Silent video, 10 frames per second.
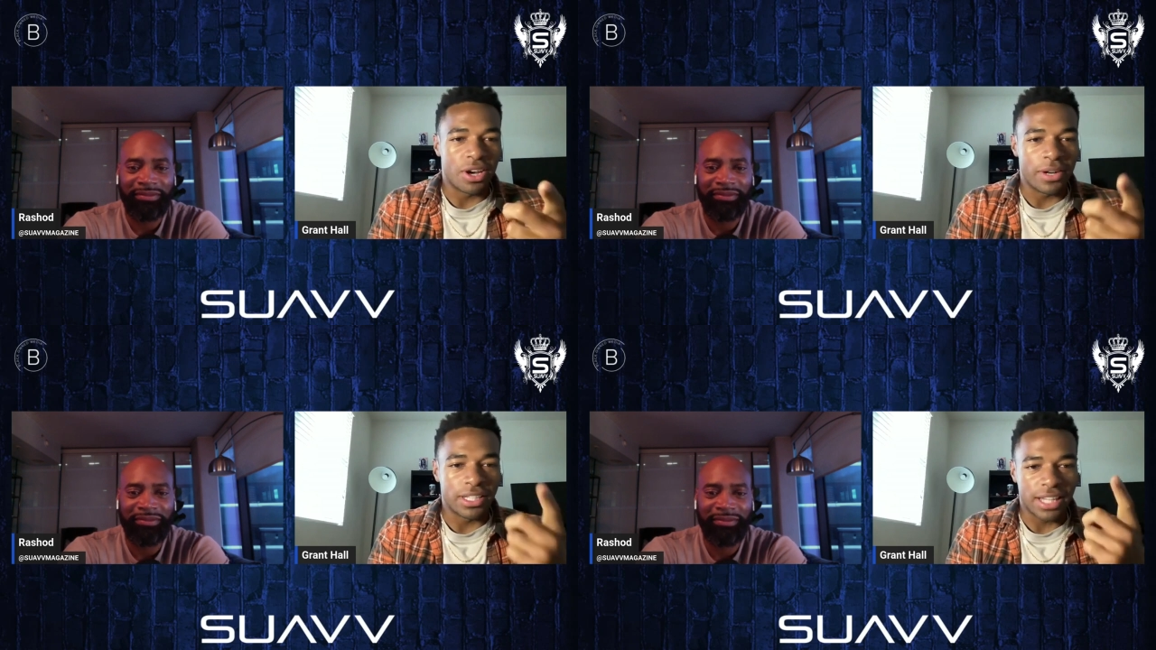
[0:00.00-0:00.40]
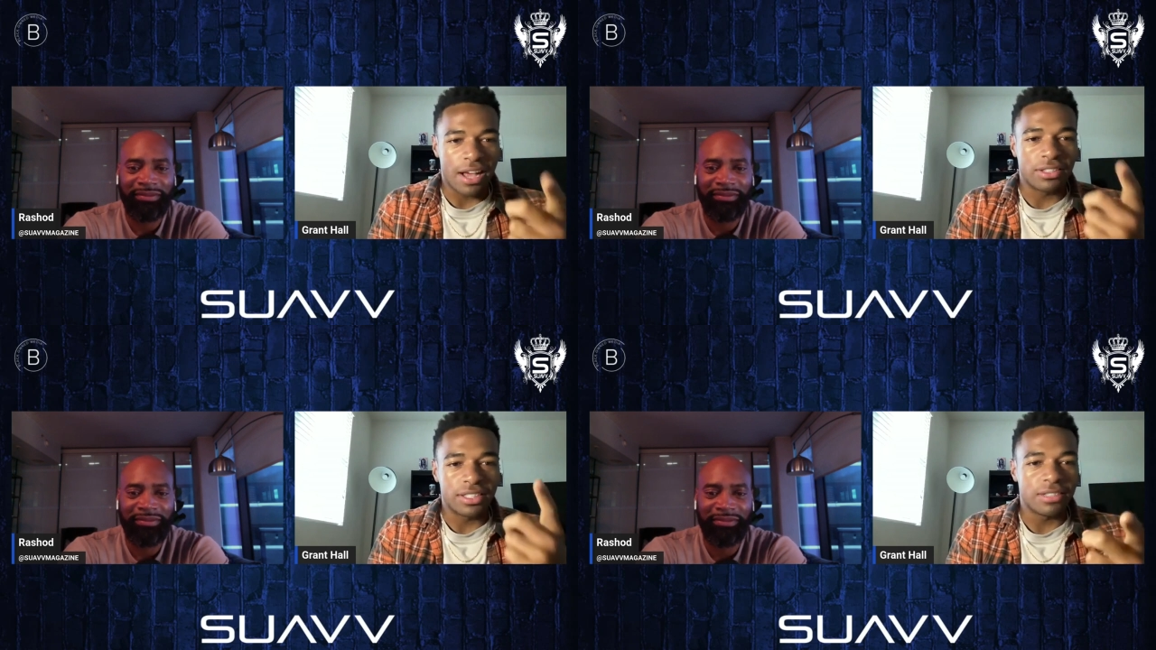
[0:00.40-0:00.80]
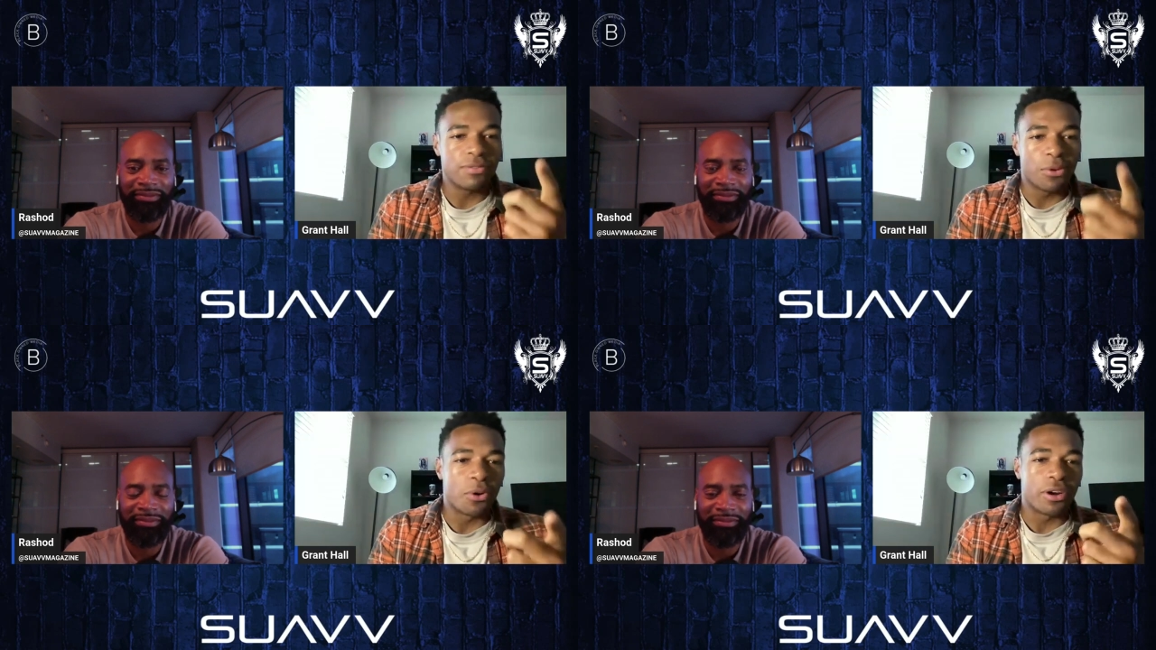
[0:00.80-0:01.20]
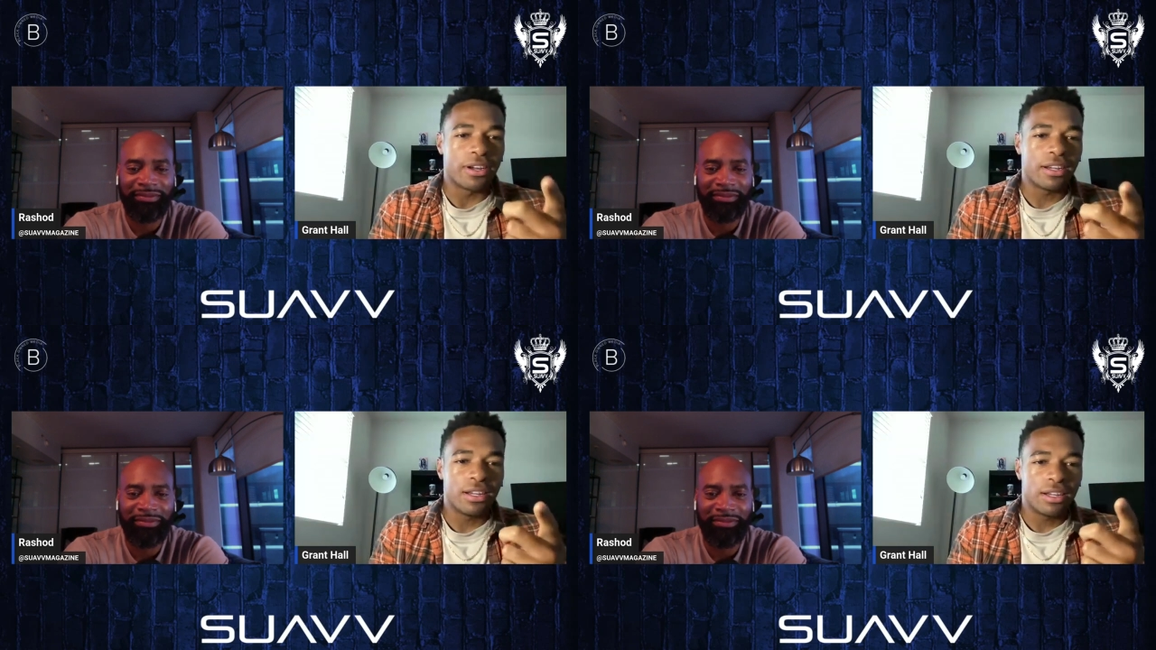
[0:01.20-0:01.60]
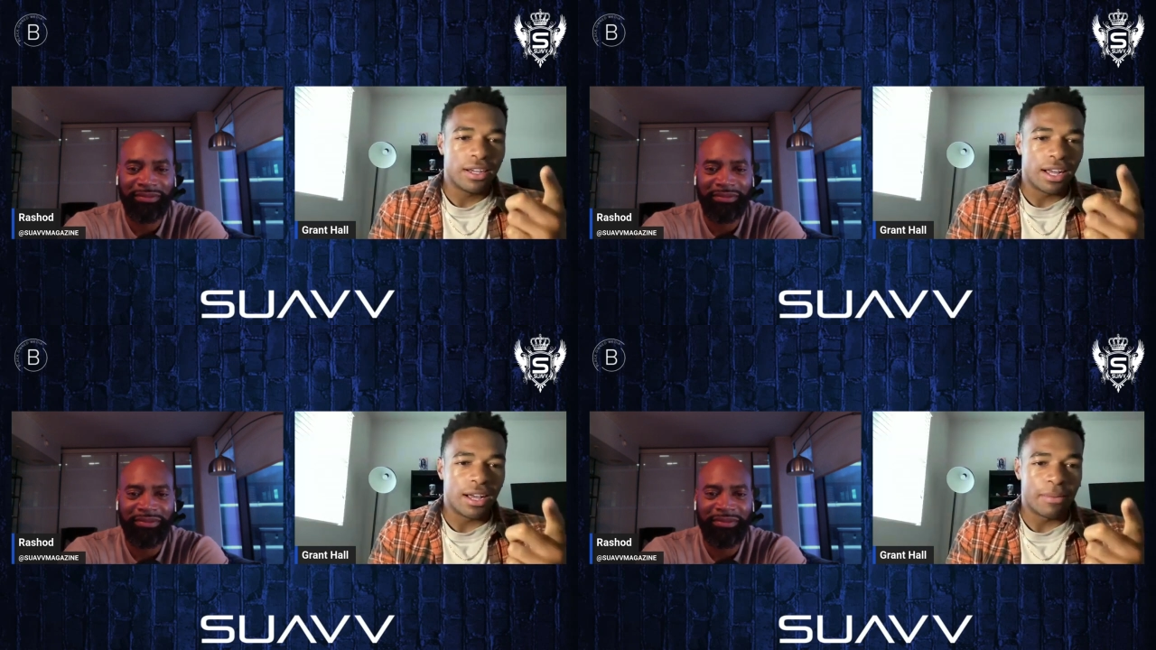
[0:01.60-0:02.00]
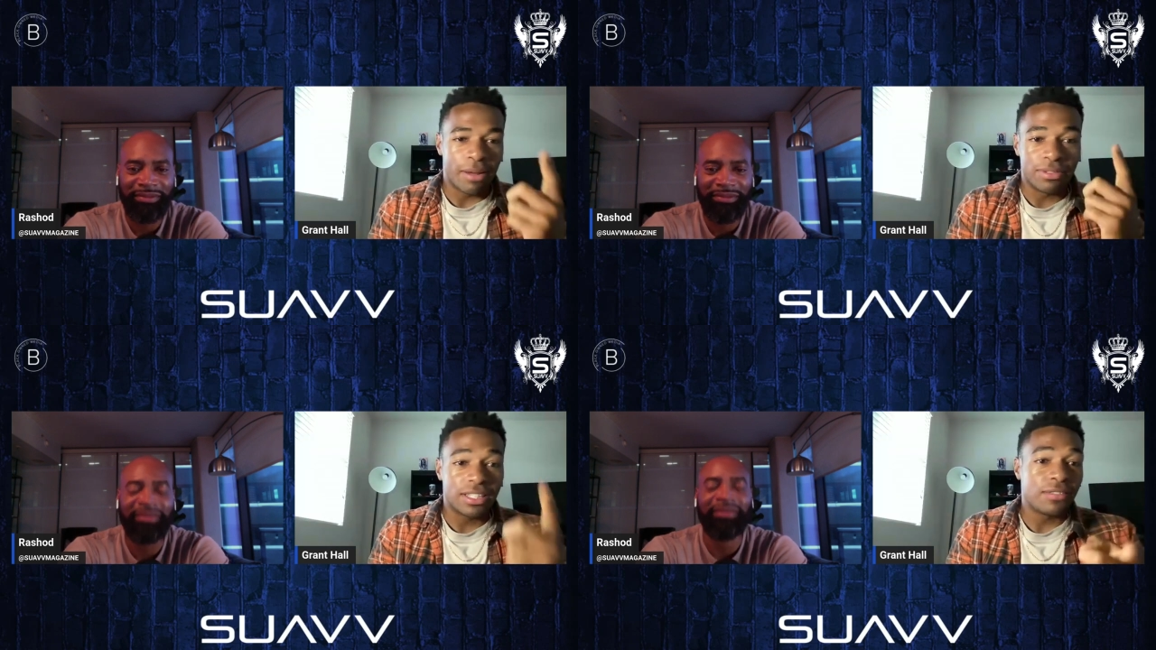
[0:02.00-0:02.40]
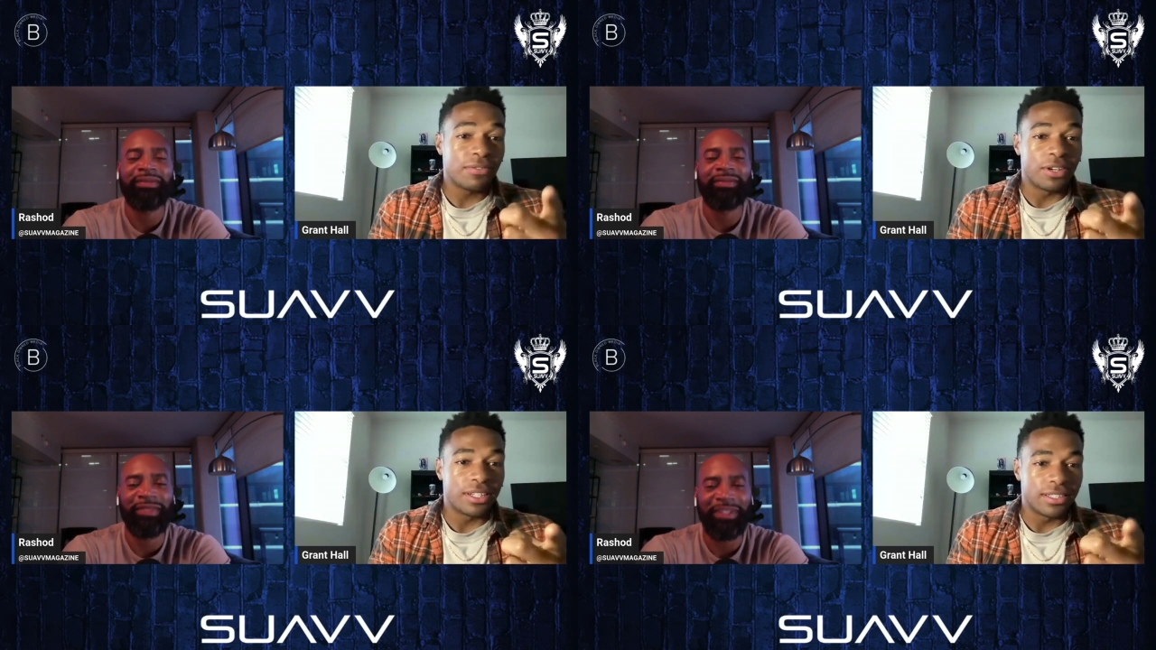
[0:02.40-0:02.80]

Speaker 1: and he's now six four, um, and I'm six foot.